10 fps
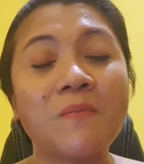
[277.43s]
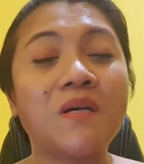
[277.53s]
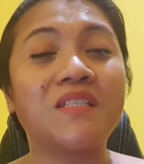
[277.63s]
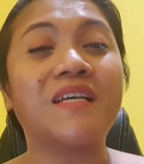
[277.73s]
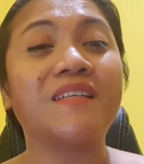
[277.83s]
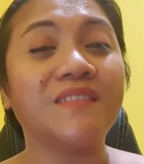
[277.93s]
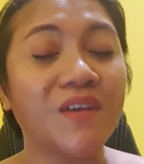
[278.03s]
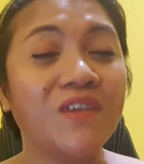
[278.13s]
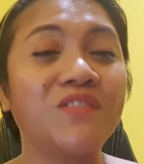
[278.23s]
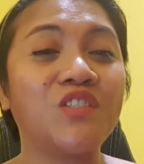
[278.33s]
But I
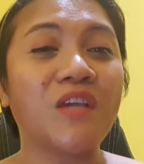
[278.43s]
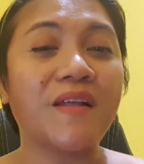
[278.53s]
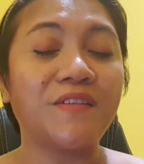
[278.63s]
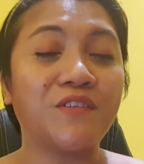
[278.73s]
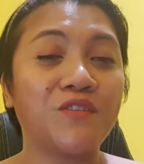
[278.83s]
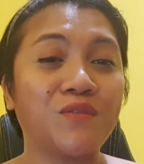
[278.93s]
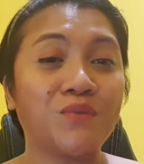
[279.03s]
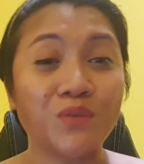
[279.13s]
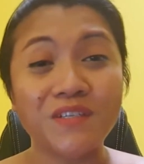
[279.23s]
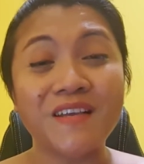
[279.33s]
love the challenge of
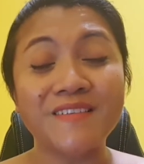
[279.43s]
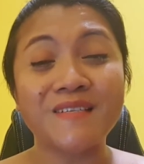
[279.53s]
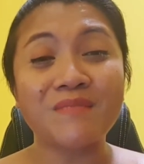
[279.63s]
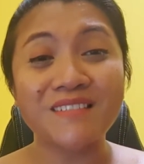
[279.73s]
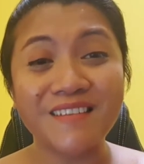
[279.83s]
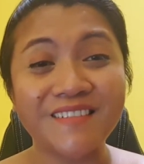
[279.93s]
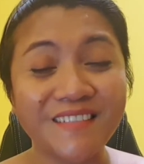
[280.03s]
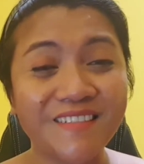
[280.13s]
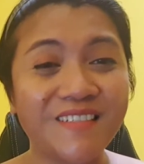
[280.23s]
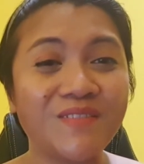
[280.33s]
organizing my
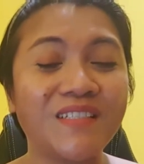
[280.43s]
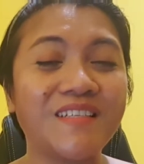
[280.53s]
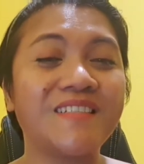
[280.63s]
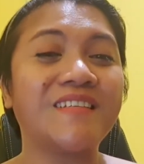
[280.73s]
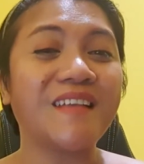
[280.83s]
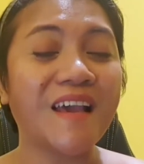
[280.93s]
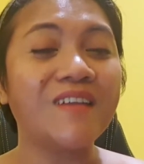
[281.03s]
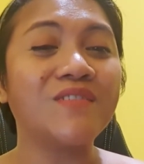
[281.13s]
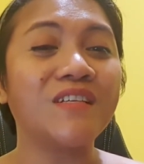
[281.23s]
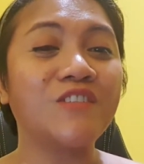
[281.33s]
daily activities and
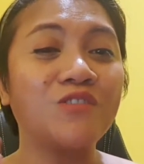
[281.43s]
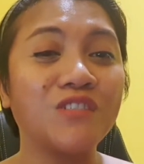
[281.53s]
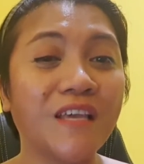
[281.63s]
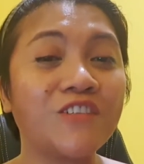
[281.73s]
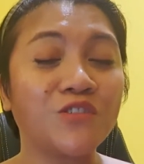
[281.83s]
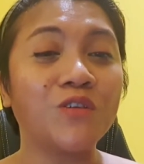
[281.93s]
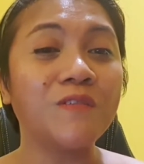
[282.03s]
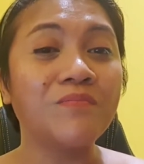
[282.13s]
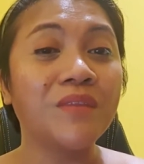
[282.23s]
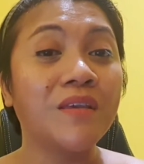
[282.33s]
having to
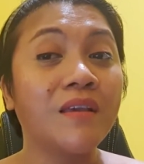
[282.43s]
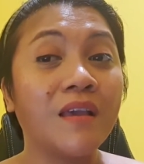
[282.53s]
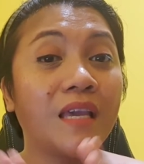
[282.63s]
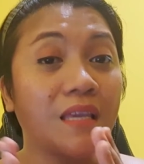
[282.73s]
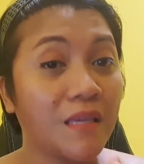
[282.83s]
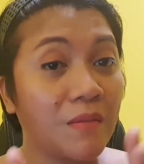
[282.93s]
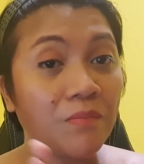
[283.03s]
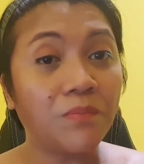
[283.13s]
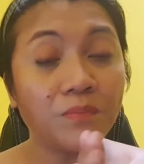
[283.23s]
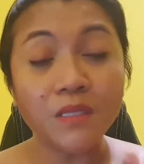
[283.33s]
schedule a
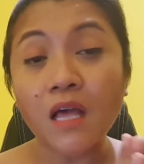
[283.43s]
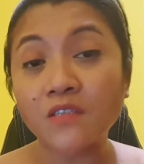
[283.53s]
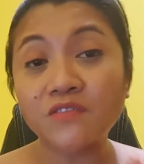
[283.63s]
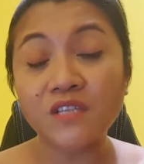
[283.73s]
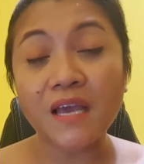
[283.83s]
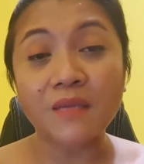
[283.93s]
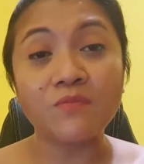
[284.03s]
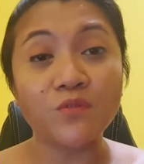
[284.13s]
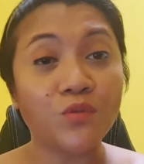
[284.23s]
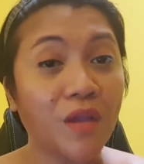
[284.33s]
block of
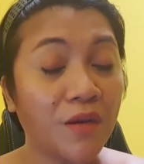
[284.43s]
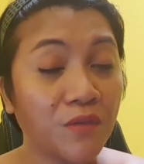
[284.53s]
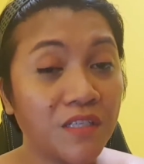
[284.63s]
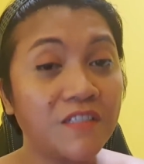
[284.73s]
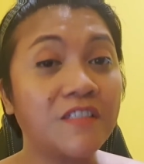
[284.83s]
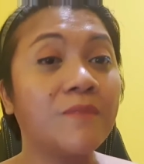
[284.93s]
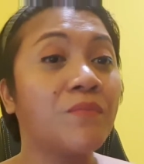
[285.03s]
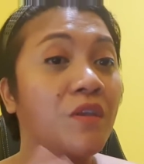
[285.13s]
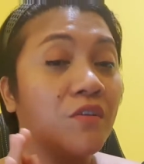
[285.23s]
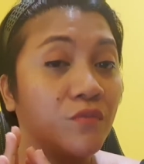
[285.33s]
time for errands,
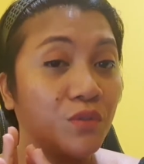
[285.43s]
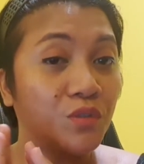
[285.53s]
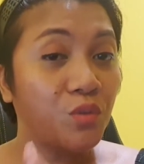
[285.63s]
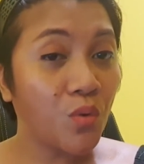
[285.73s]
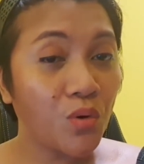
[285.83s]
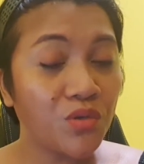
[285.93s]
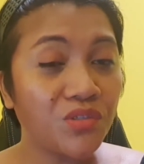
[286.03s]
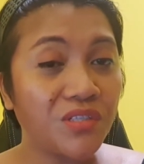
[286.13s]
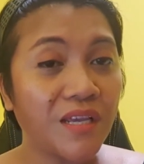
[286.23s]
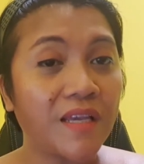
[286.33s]
for
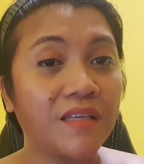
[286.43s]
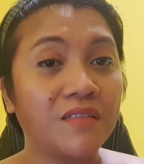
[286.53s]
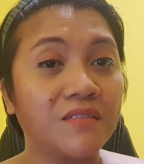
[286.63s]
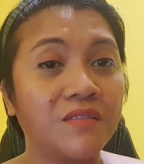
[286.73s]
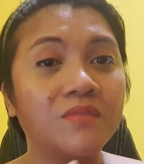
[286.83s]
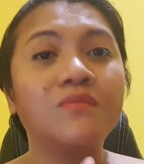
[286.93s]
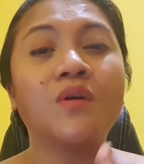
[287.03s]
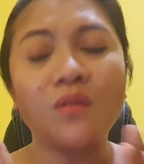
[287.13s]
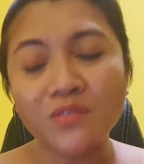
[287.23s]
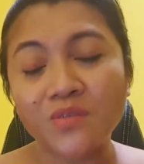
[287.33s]
chores, and
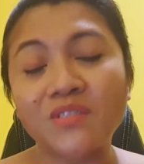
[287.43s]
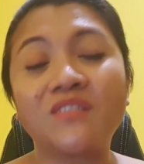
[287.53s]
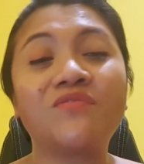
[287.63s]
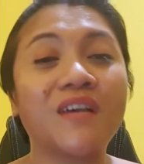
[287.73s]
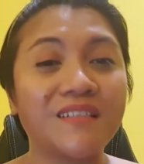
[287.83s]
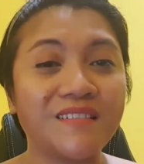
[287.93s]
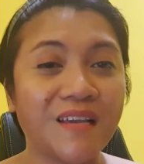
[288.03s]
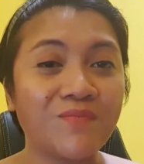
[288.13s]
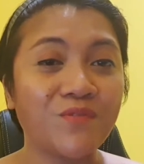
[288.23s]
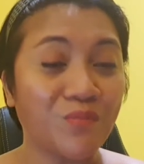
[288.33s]
also still find
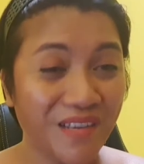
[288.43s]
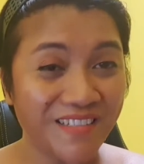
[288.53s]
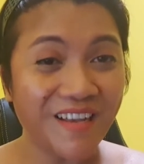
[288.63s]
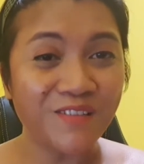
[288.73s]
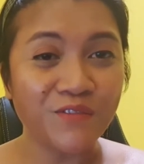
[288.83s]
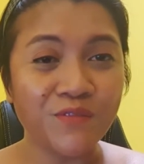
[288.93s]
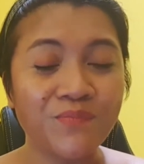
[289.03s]
time for myself.